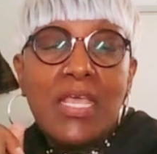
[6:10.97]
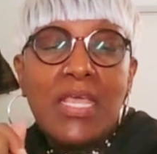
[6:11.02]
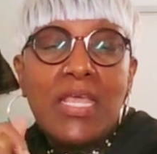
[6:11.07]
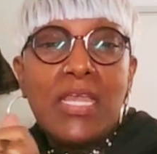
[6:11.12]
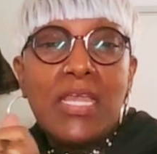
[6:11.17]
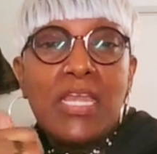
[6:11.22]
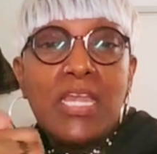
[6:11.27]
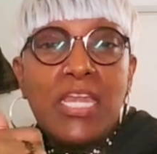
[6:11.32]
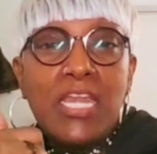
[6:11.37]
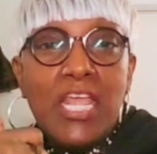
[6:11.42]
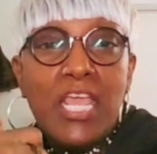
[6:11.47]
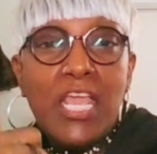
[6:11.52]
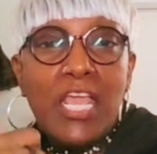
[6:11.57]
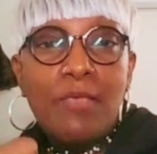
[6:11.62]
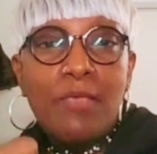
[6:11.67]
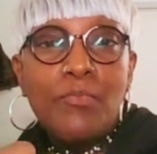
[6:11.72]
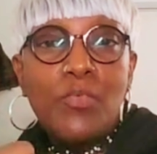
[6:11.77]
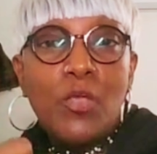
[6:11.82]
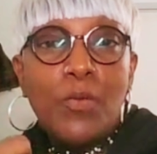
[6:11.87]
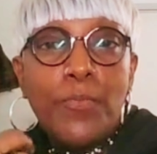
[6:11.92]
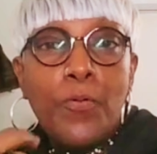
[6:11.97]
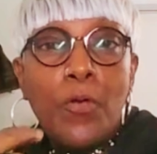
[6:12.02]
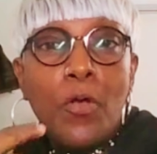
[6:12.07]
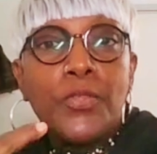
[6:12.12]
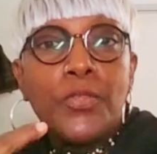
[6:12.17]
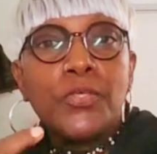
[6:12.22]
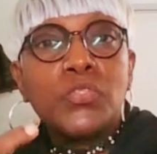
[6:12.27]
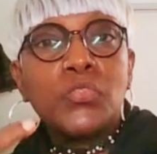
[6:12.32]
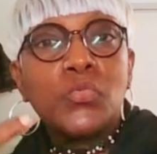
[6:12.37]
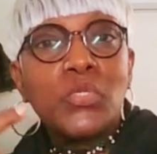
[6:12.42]
Name your
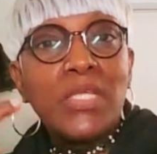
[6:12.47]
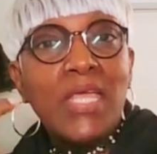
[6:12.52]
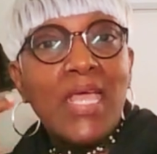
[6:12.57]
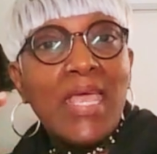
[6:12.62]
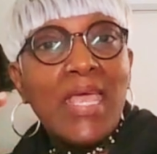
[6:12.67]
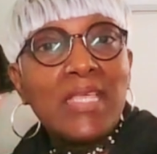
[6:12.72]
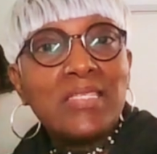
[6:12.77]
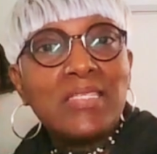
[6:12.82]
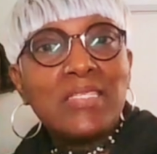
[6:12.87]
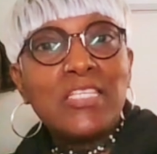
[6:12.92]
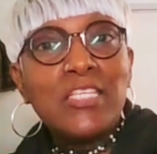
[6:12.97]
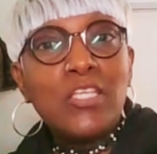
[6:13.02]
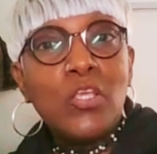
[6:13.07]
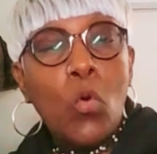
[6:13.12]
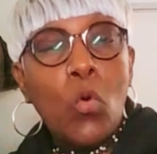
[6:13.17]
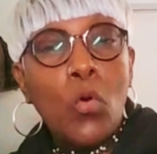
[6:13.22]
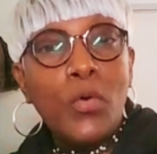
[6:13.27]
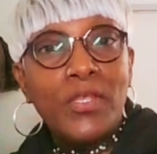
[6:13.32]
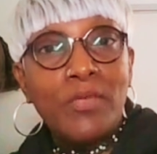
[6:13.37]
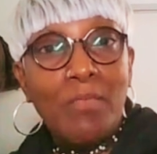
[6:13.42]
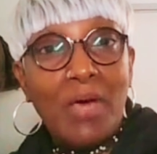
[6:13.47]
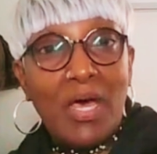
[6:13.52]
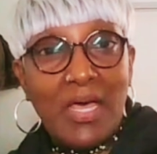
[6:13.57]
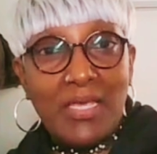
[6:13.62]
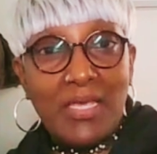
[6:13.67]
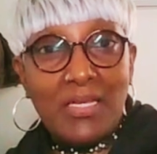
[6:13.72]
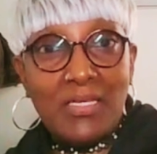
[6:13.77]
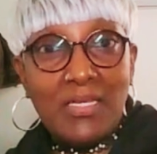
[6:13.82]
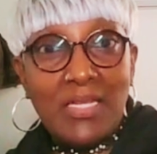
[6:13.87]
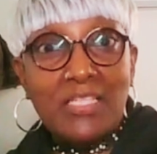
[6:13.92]
products with SEO in
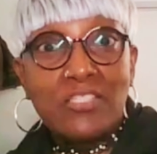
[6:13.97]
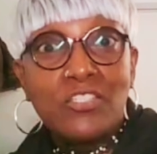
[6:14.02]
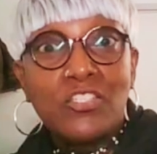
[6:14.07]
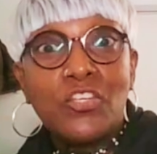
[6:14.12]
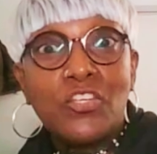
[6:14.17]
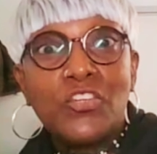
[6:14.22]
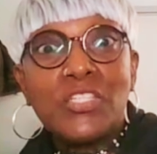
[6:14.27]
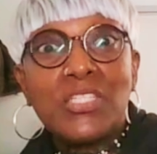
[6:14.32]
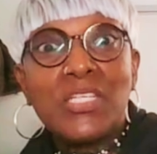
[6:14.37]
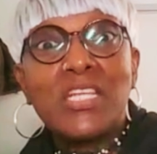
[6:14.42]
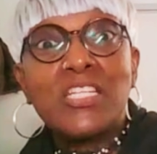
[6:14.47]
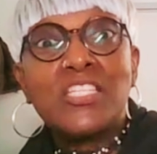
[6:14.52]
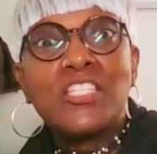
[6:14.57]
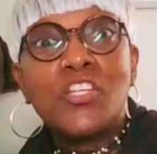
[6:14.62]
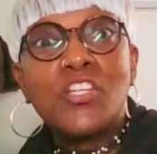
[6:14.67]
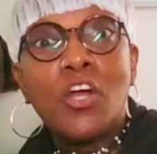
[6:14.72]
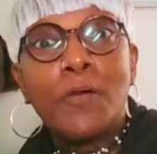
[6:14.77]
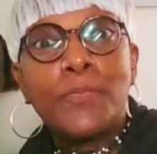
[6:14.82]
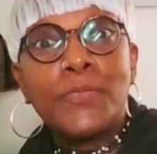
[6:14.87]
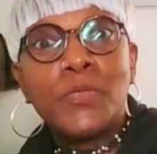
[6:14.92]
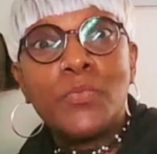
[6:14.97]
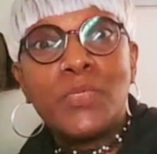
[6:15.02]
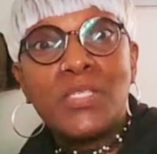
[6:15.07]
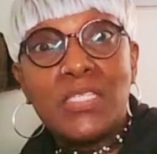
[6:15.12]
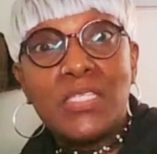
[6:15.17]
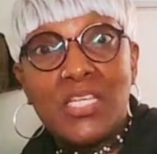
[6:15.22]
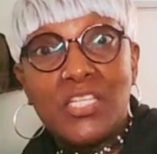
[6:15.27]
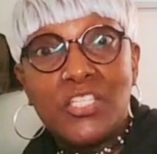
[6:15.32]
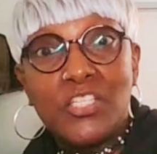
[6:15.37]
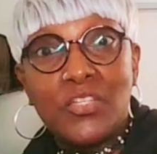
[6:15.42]
mind, that's search engine
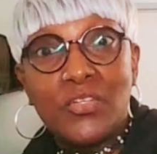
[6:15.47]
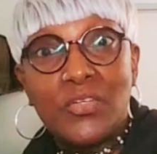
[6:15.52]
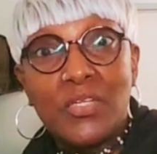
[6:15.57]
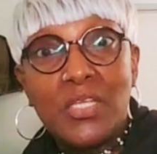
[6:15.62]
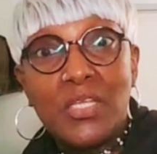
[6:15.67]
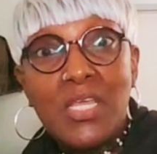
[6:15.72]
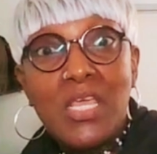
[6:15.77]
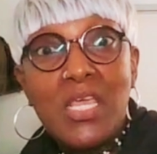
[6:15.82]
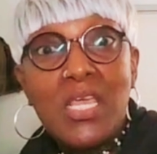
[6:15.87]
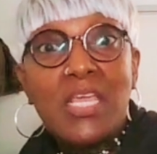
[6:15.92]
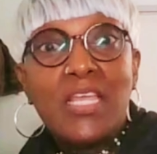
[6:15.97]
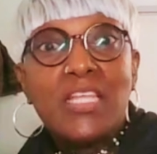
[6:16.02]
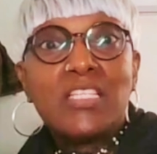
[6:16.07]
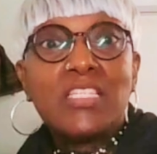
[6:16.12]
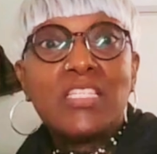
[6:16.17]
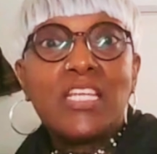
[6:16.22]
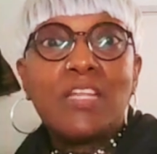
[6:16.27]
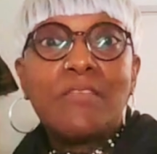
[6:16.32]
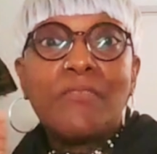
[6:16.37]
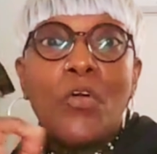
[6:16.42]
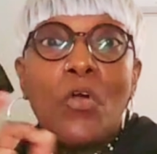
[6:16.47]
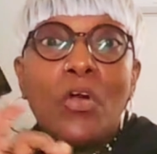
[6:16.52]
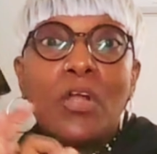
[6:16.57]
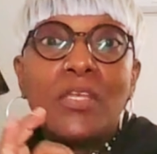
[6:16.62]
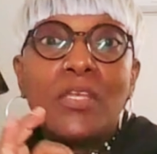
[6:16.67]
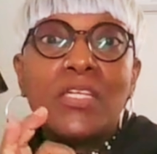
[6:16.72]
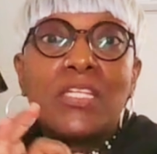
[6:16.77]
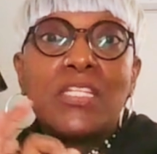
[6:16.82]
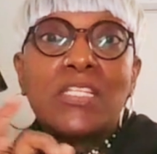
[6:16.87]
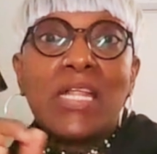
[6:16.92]
optimization. Instead of
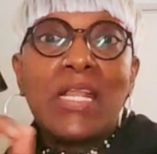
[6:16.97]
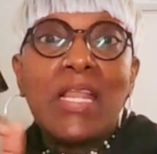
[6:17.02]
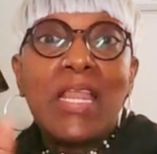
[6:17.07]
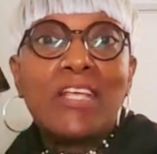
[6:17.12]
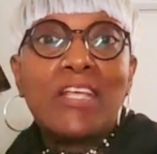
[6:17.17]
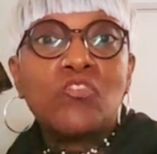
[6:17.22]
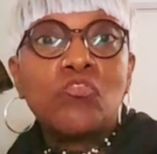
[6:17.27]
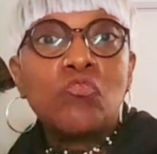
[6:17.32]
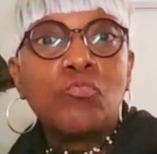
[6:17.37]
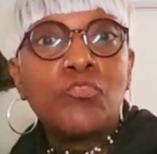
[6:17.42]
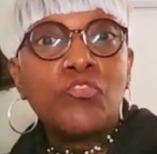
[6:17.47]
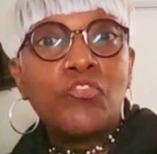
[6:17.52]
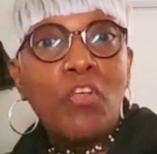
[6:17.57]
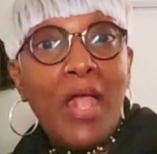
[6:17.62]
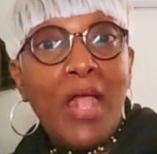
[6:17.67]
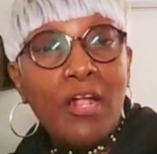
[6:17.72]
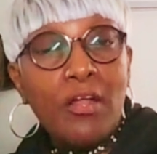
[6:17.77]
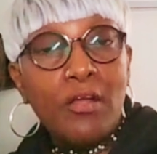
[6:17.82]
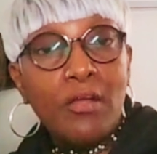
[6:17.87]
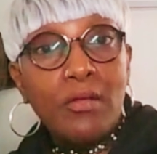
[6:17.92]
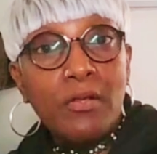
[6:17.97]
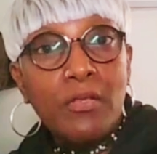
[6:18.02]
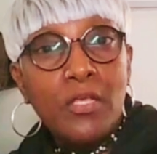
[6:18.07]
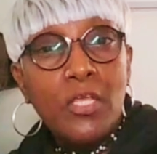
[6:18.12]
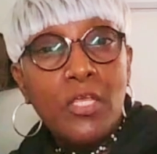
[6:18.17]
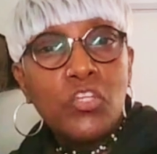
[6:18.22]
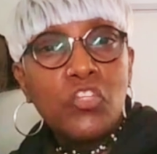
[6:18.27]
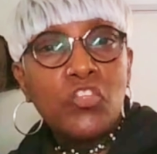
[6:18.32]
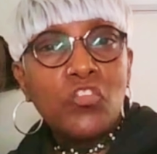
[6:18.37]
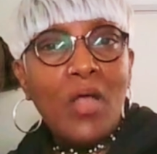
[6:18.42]
calling it classroom tracker,
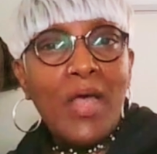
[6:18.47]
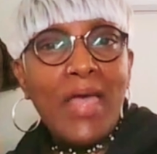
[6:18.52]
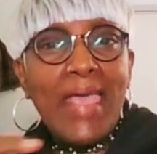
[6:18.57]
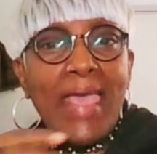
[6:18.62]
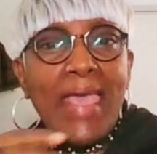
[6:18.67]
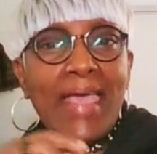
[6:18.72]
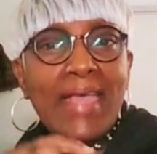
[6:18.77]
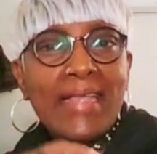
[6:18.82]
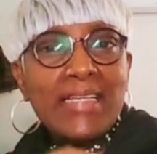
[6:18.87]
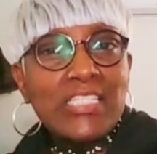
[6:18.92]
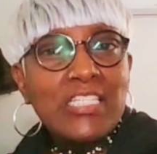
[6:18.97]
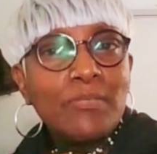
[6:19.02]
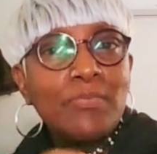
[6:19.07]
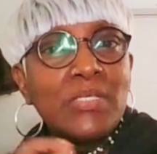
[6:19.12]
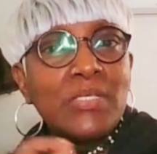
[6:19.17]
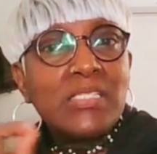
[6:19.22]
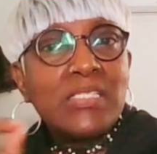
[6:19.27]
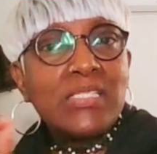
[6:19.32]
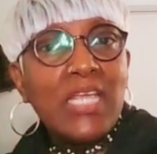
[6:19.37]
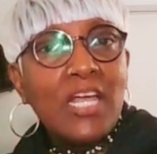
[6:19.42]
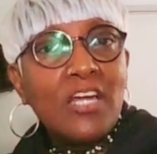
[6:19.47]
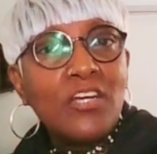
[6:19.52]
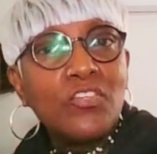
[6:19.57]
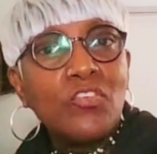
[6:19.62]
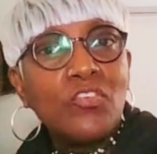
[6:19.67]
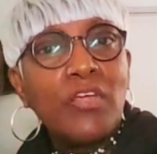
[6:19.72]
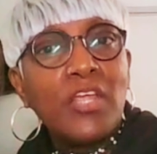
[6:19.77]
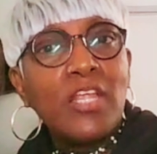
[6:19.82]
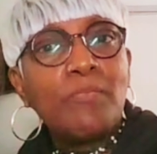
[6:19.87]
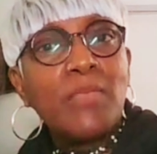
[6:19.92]
try editable
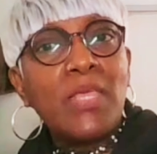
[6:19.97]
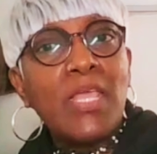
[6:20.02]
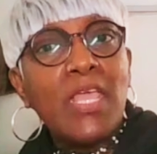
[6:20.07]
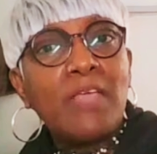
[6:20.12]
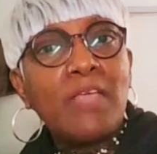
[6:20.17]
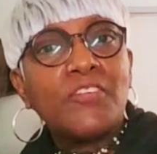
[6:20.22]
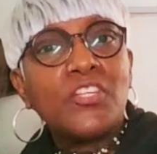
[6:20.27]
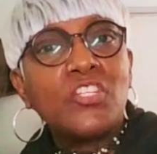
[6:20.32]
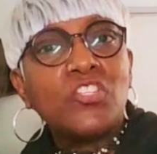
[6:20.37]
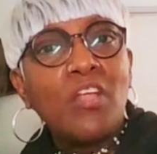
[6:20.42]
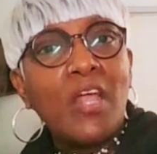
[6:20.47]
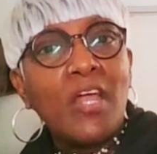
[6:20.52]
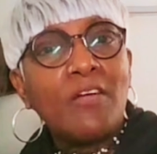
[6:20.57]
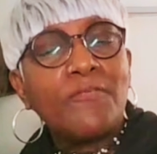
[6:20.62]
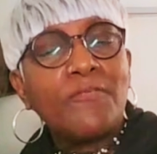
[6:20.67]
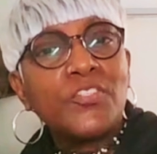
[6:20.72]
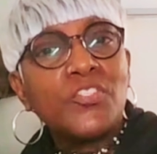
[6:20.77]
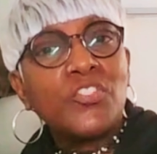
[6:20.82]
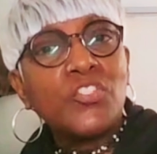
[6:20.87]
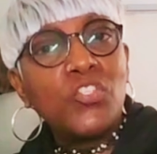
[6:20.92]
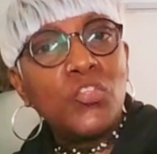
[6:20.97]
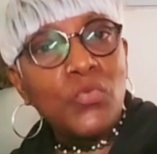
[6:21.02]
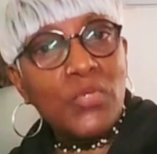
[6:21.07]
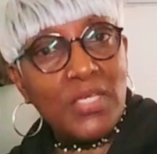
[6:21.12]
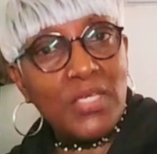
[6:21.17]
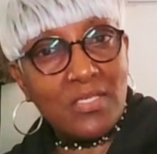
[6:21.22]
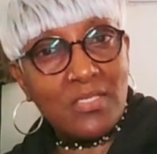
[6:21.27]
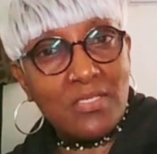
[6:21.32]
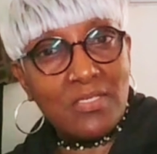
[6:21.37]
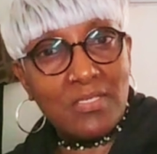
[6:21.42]
second grade behavior tracker for
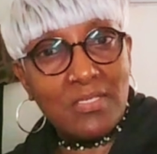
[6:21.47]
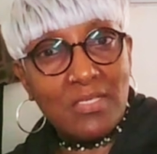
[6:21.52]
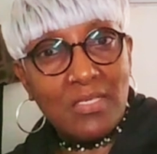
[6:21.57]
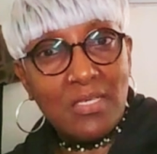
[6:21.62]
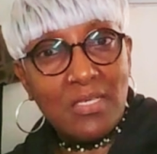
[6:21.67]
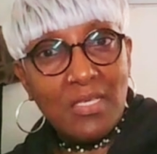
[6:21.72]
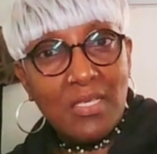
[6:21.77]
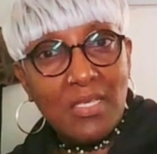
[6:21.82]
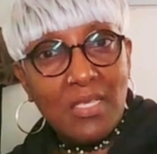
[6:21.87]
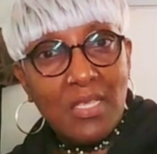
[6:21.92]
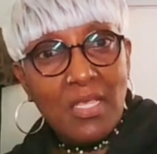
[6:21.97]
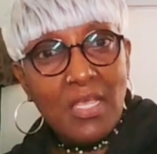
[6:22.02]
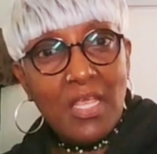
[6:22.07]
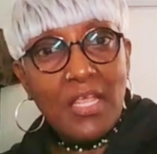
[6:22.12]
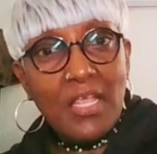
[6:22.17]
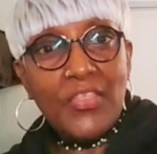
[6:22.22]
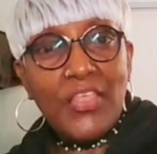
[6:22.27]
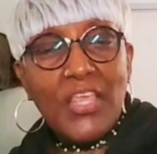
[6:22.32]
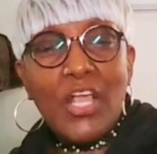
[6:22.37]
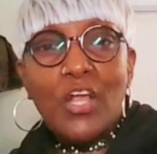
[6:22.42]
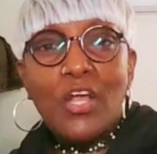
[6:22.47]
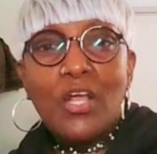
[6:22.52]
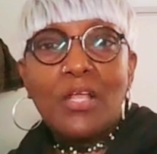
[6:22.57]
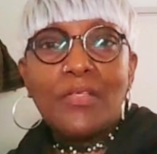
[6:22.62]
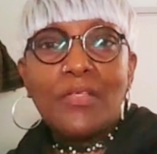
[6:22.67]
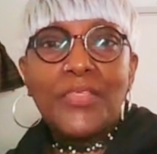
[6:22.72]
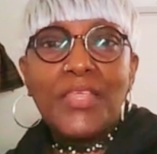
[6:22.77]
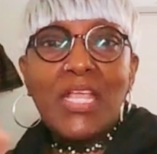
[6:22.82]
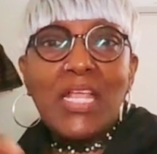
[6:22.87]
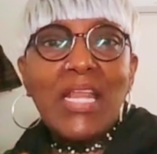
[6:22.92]
students. Think
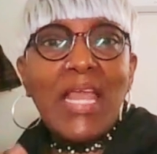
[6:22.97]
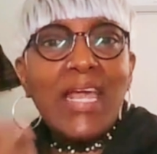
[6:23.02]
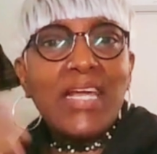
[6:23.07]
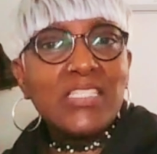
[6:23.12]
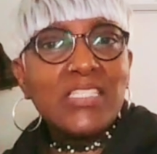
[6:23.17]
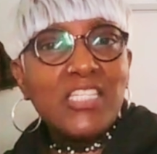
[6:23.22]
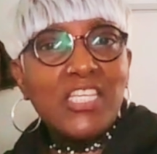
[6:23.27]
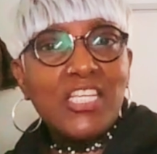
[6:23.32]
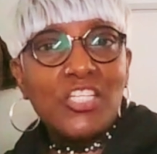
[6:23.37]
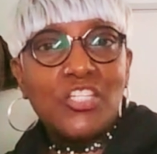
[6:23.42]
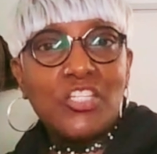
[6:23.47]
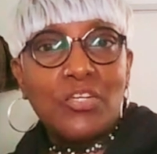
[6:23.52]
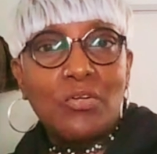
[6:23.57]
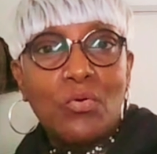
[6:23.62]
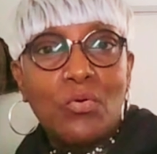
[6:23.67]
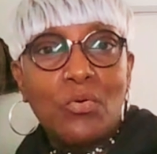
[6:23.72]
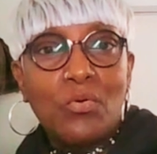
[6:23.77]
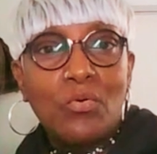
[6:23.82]
think like a teacher.